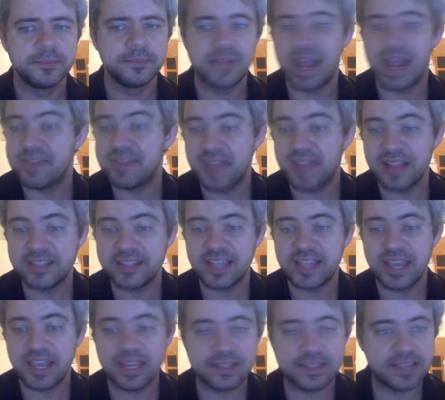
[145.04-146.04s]
And that's
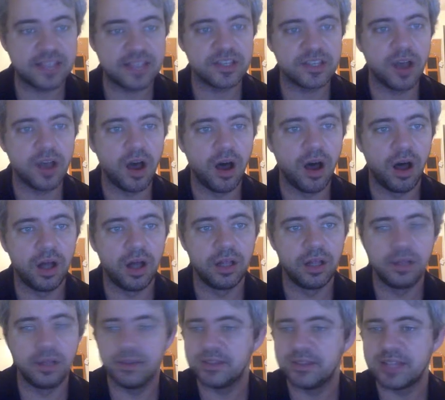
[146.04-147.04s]
it. That's
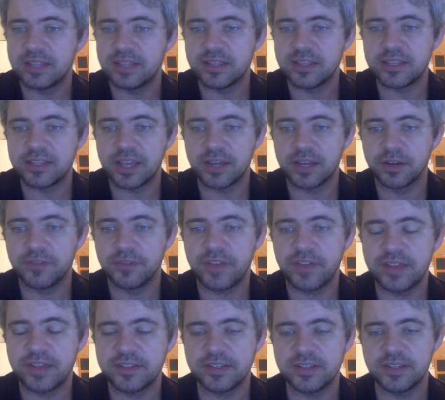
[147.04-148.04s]
all that this
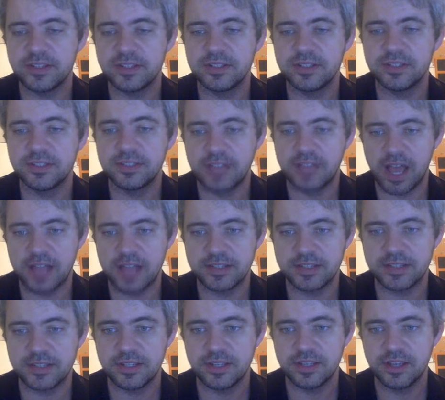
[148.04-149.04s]
interface
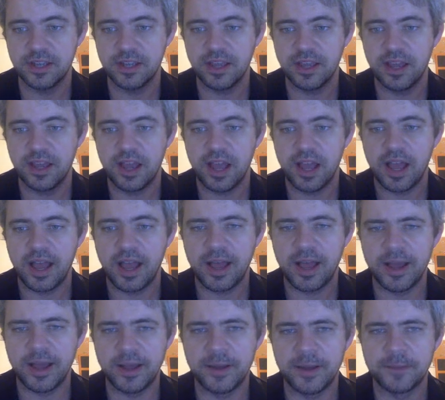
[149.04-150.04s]
does.
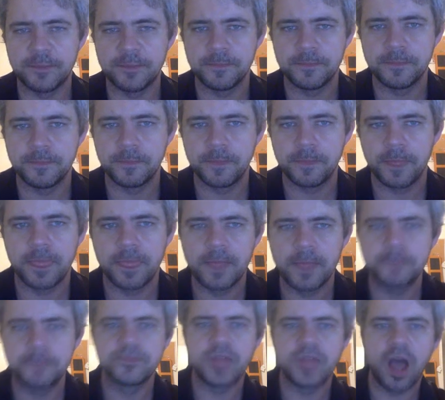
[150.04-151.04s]
I'll
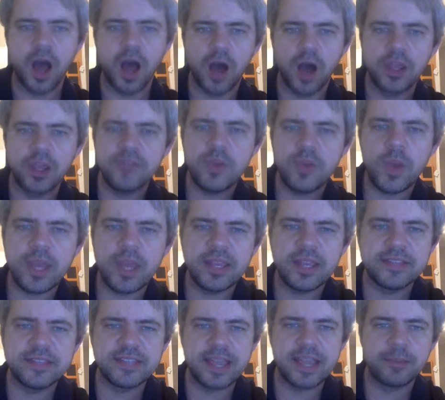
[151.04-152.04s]
give you an
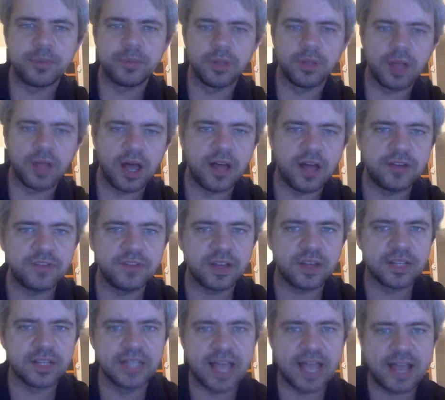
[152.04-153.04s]
example of a
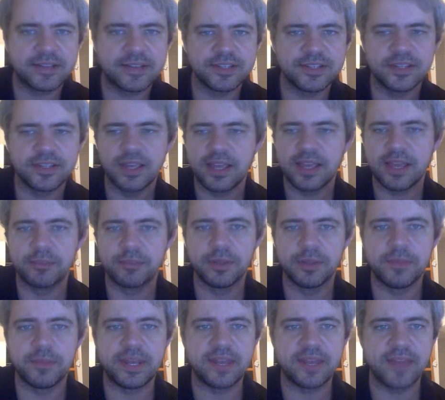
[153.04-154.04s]
class
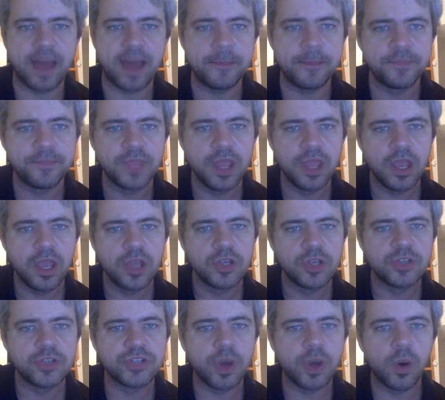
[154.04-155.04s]
implementing that.
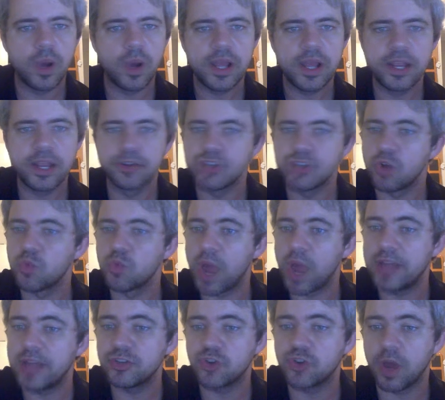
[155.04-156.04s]
So here's our
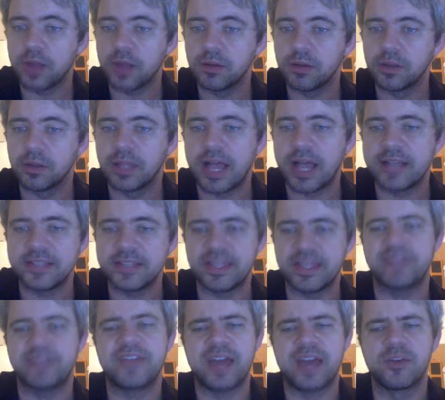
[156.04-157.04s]
right triangle class
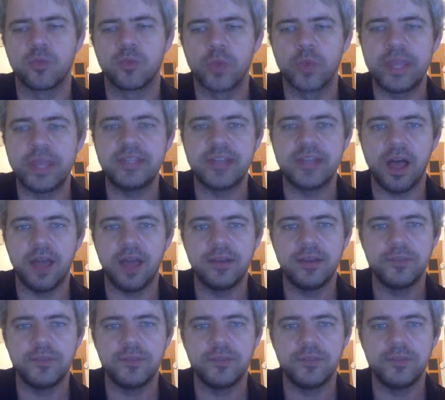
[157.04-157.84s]
that I've kind of redone.